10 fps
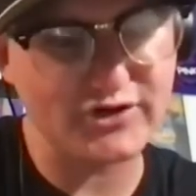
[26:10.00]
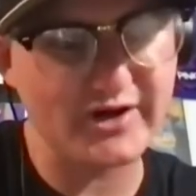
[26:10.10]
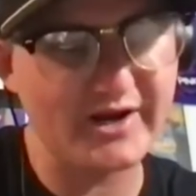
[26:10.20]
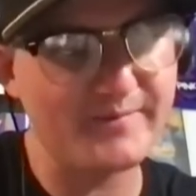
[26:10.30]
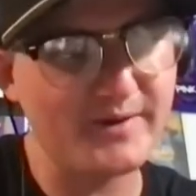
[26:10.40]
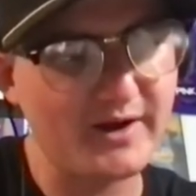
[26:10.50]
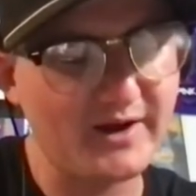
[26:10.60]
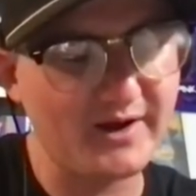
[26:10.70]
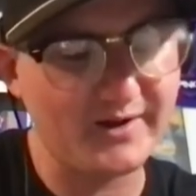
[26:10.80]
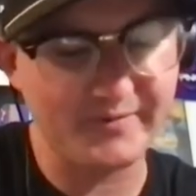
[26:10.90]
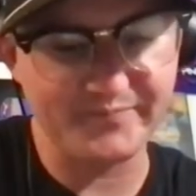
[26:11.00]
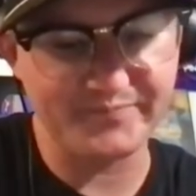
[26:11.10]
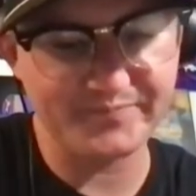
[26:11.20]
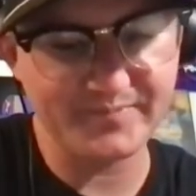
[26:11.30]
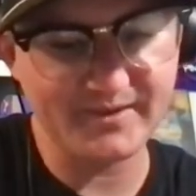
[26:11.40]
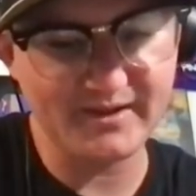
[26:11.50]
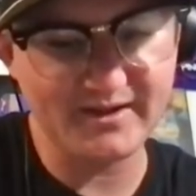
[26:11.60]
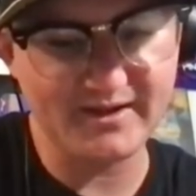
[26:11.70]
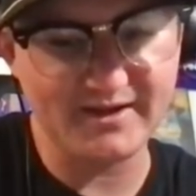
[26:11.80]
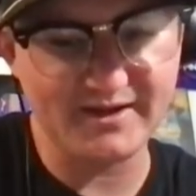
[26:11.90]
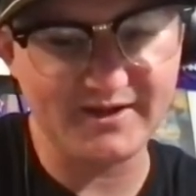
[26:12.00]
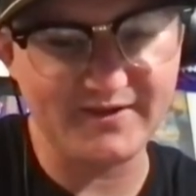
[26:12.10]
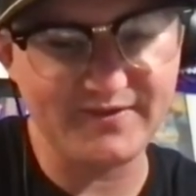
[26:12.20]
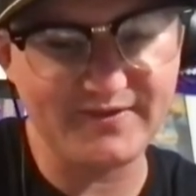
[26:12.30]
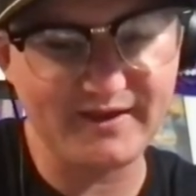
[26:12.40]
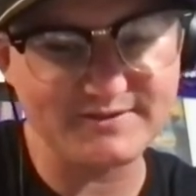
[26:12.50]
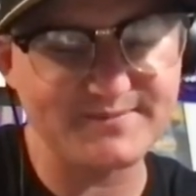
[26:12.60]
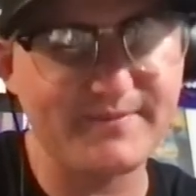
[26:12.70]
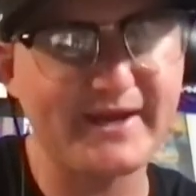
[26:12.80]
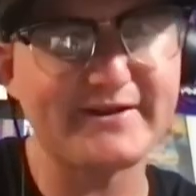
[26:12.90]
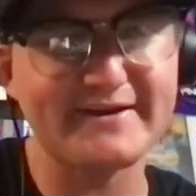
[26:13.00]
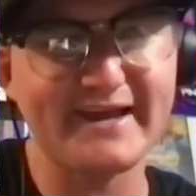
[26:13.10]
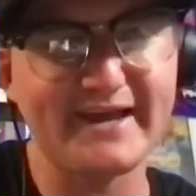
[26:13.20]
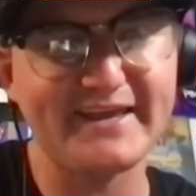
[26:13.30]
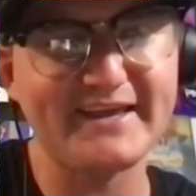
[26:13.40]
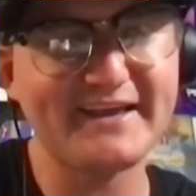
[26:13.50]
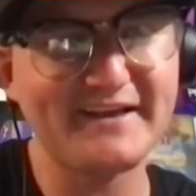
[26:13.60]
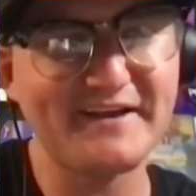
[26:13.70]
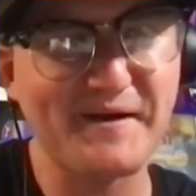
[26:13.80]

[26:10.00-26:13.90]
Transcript: Tram. Um, uh, I was a biker daddy.